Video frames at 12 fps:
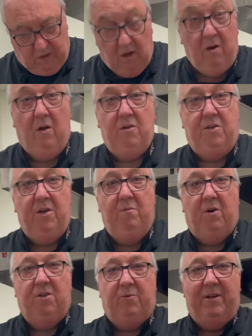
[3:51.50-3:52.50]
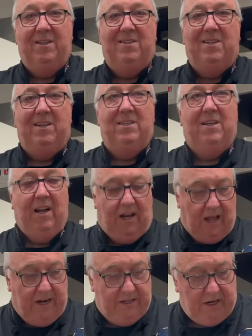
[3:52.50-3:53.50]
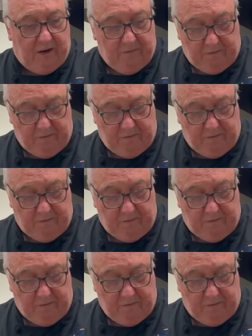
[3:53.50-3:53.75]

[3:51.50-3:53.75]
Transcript: Not too much, we can season it later.